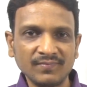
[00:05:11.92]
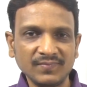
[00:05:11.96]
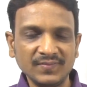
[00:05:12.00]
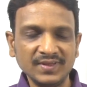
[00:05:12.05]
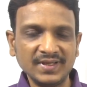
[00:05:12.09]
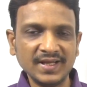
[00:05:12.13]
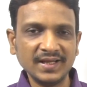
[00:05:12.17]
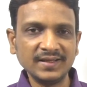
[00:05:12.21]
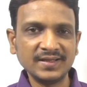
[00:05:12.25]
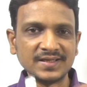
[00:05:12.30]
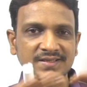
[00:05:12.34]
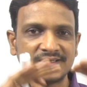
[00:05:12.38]

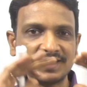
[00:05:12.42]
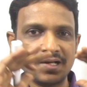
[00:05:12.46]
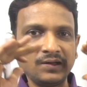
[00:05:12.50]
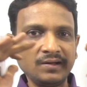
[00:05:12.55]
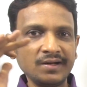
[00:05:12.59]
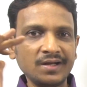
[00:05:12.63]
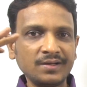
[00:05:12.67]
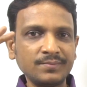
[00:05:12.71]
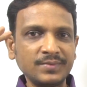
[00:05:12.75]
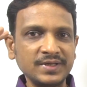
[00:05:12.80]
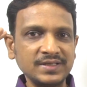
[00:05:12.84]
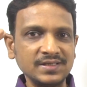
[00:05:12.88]
Then the
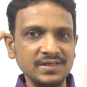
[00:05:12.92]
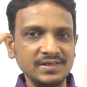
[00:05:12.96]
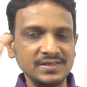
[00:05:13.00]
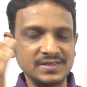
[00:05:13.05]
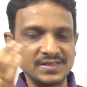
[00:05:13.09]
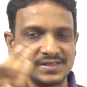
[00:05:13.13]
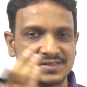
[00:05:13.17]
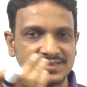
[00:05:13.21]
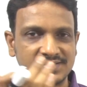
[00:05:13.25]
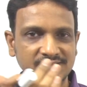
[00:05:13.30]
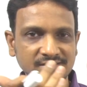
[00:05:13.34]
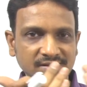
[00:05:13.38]
circular
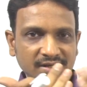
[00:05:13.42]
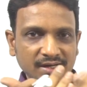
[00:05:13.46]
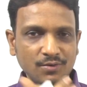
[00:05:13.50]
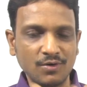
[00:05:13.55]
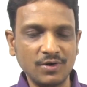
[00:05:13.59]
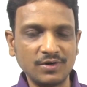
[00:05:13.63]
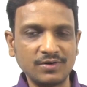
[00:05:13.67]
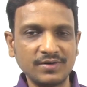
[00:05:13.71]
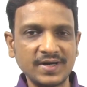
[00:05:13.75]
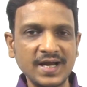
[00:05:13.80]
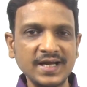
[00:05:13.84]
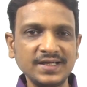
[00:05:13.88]
muscles, they
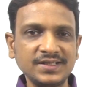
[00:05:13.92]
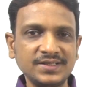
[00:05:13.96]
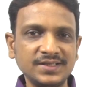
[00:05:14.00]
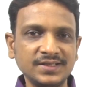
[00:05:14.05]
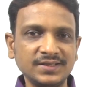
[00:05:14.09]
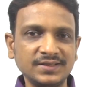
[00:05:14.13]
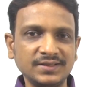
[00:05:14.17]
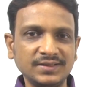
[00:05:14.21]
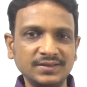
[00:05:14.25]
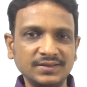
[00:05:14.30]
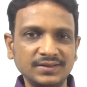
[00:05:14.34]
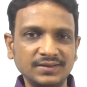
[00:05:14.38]
contract.
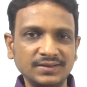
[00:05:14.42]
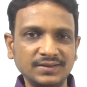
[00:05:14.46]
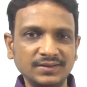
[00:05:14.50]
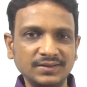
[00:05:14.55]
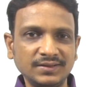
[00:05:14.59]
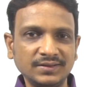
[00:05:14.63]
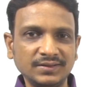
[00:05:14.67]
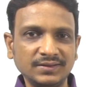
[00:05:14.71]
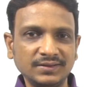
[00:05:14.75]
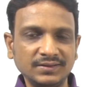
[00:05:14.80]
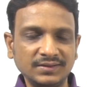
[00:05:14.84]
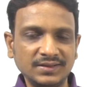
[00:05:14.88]

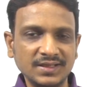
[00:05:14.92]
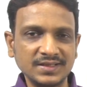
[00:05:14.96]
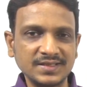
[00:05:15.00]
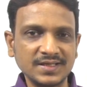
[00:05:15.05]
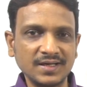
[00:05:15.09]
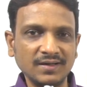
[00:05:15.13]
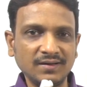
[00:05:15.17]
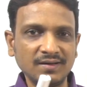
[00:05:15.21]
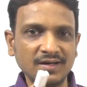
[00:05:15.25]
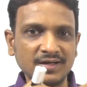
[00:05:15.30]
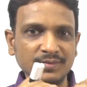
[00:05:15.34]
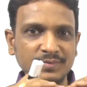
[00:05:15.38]
The
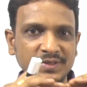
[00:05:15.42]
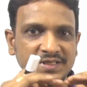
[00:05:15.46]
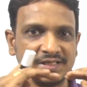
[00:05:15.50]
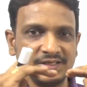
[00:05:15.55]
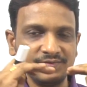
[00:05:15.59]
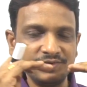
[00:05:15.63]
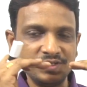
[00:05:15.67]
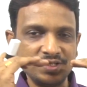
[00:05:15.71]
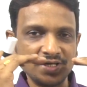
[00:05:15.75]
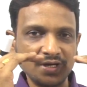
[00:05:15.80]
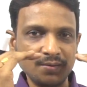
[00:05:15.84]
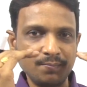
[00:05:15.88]
circular muscles
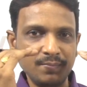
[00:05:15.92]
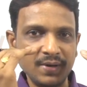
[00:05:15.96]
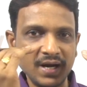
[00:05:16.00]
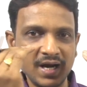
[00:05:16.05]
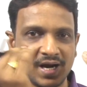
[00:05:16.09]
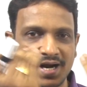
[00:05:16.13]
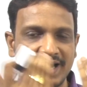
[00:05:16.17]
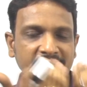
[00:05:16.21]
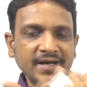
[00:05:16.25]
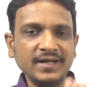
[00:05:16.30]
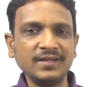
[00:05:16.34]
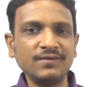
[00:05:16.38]
which are
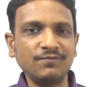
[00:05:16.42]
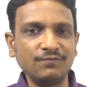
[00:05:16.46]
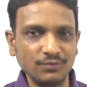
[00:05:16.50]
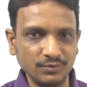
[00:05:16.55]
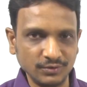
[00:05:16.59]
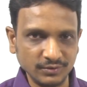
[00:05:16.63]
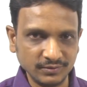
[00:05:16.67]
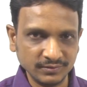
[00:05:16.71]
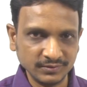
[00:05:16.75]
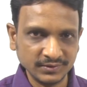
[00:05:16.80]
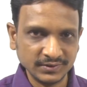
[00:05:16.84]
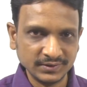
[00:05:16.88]
behind the
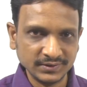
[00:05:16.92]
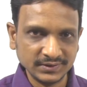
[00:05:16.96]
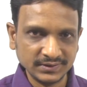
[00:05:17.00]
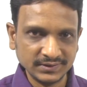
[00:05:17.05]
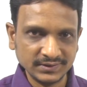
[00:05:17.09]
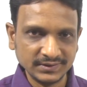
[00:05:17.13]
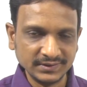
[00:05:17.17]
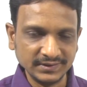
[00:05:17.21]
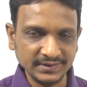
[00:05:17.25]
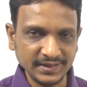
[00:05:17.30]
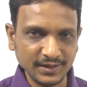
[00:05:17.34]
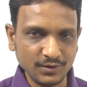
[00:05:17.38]
food,
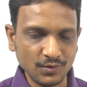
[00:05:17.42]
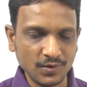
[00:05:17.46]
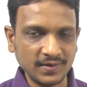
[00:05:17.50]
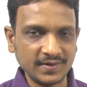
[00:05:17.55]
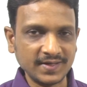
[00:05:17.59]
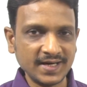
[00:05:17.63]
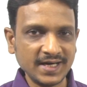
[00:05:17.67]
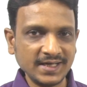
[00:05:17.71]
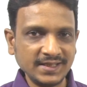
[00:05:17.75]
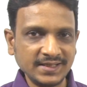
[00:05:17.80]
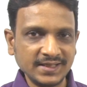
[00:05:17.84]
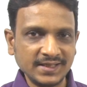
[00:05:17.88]
they
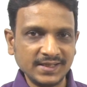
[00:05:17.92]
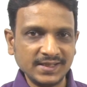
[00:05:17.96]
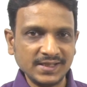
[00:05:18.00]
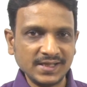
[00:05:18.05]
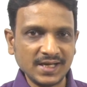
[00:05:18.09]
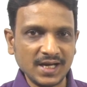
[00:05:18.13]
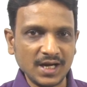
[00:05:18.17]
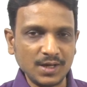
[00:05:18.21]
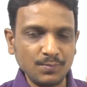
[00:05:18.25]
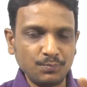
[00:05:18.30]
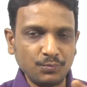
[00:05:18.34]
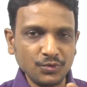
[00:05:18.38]
contract
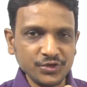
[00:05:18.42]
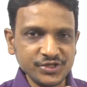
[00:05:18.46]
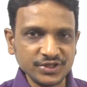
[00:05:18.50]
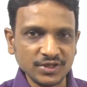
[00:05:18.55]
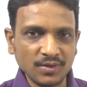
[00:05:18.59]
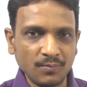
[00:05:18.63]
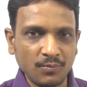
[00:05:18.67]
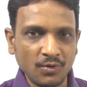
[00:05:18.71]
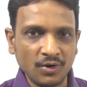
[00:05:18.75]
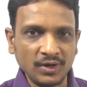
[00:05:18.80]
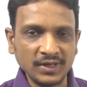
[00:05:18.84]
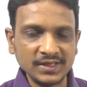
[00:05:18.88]
and push
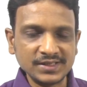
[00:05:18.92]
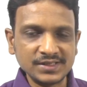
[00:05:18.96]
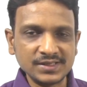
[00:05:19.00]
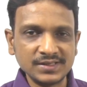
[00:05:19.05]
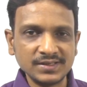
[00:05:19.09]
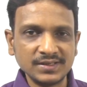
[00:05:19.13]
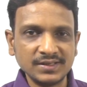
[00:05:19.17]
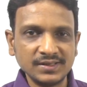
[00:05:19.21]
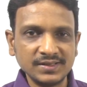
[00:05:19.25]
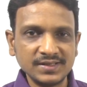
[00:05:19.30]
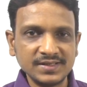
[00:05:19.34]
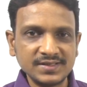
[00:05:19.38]
the bolus
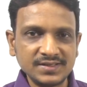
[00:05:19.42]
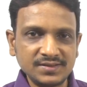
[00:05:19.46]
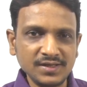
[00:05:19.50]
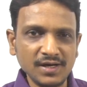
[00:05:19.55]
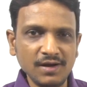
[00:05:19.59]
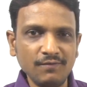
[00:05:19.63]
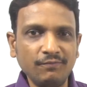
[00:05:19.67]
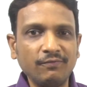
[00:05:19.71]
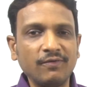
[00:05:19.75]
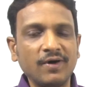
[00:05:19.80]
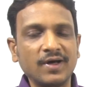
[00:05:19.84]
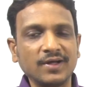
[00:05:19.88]

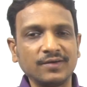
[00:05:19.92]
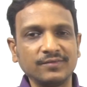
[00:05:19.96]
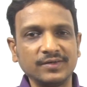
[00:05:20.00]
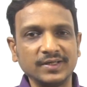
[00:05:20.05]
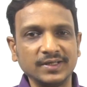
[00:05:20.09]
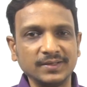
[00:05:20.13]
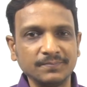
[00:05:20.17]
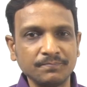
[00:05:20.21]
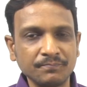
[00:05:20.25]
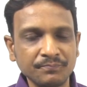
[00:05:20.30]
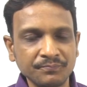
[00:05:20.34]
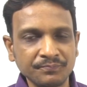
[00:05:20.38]
still forward.
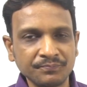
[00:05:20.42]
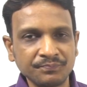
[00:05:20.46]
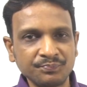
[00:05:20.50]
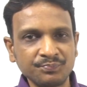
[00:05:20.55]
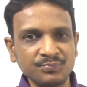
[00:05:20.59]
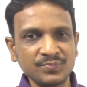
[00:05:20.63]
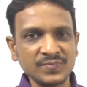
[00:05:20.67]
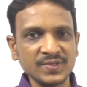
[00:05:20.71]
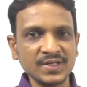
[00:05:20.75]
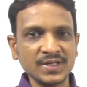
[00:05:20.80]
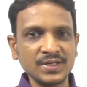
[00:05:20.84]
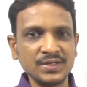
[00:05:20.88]

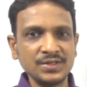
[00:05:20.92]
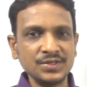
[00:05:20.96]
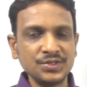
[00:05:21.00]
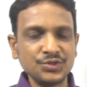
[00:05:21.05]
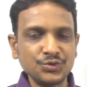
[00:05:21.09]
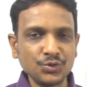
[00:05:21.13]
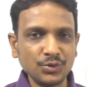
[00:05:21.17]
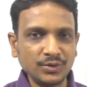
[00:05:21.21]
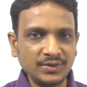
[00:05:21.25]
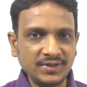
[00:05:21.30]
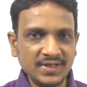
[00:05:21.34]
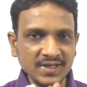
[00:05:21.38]

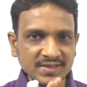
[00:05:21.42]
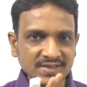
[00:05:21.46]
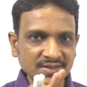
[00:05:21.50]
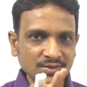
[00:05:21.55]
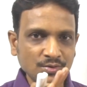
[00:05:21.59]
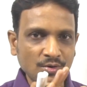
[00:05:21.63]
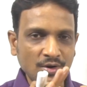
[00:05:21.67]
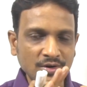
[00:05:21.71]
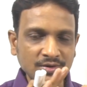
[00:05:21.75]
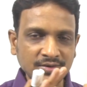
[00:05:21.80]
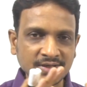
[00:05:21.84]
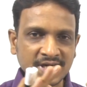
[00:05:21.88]
So this
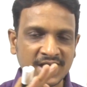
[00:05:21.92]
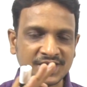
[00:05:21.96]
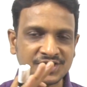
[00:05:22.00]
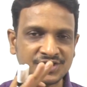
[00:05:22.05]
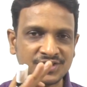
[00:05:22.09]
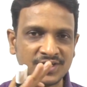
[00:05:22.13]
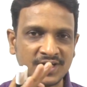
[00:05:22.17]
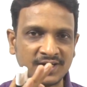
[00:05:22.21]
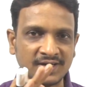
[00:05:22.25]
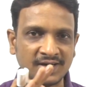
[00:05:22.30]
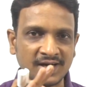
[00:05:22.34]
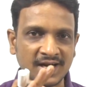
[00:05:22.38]

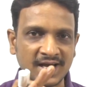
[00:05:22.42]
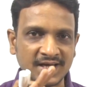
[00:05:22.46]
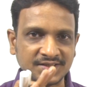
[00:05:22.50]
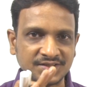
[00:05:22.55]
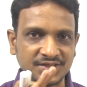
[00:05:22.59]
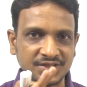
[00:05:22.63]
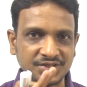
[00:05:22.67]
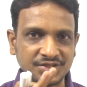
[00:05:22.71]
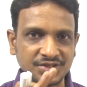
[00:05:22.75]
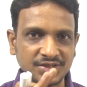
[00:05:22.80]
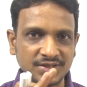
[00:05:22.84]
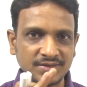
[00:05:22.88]
contraction and
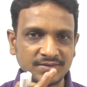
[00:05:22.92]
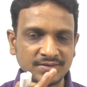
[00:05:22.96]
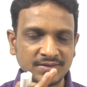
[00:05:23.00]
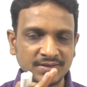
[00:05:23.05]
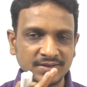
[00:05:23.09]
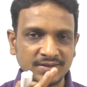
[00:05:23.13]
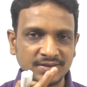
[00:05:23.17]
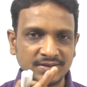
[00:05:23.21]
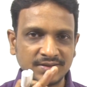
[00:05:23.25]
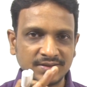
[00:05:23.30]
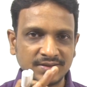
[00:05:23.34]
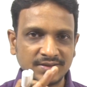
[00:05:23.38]
relaxation,
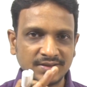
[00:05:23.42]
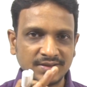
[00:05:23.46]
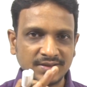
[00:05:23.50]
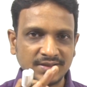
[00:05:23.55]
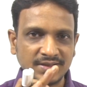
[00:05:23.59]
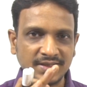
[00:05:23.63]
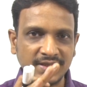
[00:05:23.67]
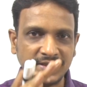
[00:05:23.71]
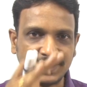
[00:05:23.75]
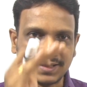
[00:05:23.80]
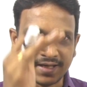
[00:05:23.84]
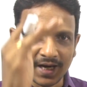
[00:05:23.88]

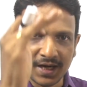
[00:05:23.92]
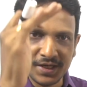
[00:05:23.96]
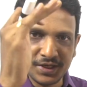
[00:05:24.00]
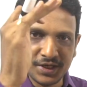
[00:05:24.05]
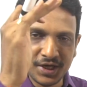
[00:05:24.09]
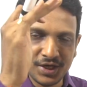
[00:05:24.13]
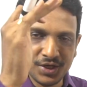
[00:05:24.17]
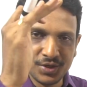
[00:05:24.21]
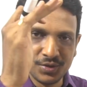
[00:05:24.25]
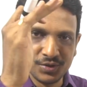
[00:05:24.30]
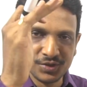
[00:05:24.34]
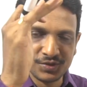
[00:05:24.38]
it
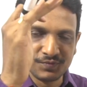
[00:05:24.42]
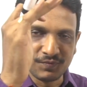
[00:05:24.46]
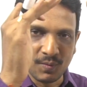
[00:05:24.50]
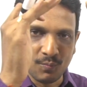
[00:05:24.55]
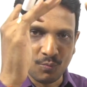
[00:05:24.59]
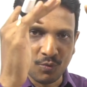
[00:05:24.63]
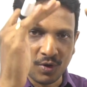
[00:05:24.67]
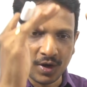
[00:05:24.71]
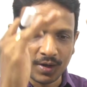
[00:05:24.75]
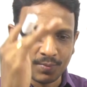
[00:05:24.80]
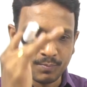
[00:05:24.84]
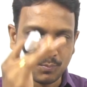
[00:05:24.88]
continues
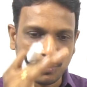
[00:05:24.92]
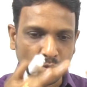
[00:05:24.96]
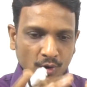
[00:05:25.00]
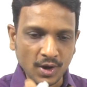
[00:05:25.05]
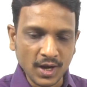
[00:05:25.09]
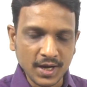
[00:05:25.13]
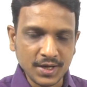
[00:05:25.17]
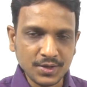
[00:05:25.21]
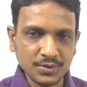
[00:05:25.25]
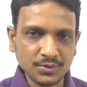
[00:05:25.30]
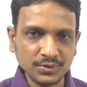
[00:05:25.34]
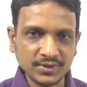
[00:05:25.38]
from one
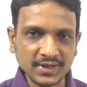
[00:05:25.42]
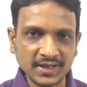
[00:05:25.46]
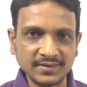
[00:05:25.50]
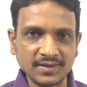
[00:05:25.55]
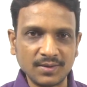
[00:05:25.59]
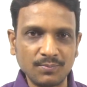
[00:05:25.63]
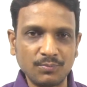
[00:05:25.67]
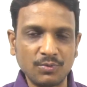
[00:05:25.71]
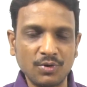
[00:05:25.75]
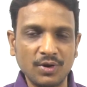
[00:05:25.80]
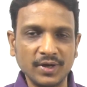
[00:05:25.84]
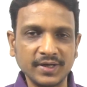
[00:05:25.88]
point to the
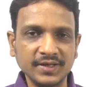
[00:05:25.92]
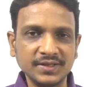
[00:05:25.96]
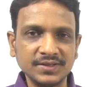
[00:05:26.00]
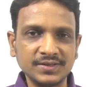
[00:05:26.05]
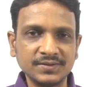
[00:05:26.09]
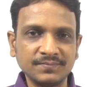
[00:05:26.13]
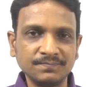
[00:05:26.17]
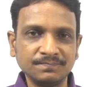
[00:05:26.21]
other point,